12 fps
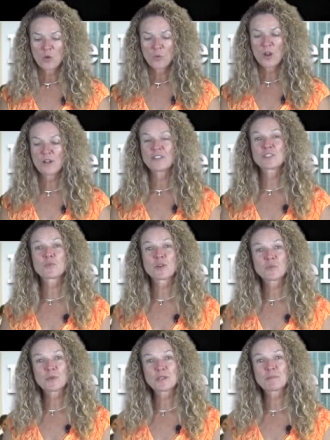Well, this
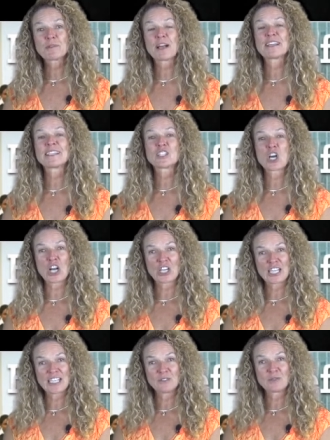one woman applied at
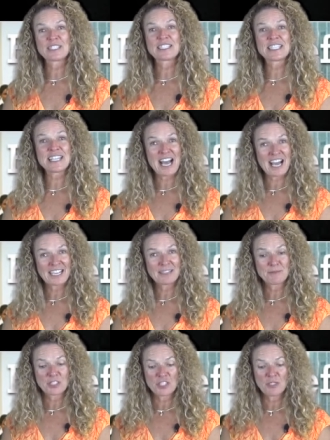Target, was
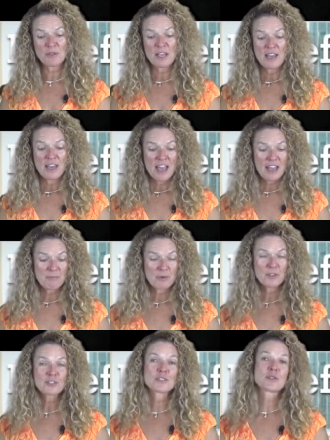denied. She had
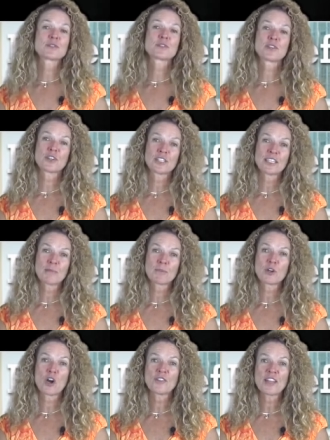put her social security
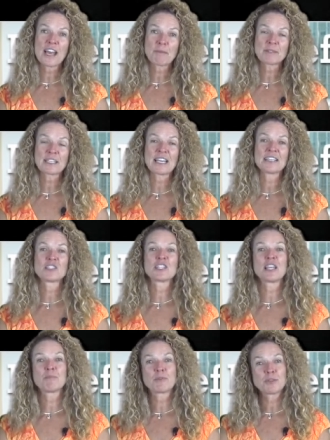number on the
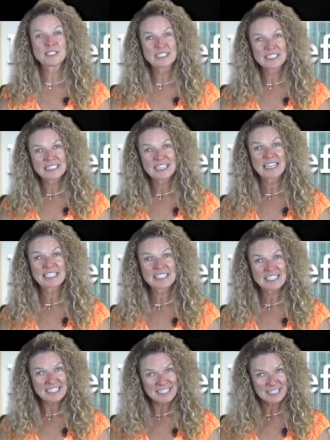application. They put it into the
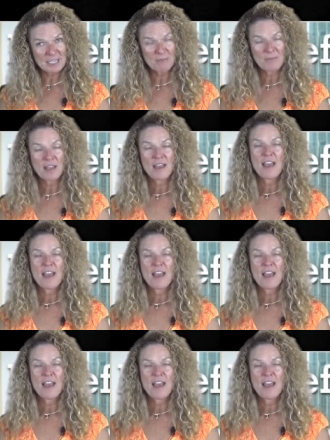system,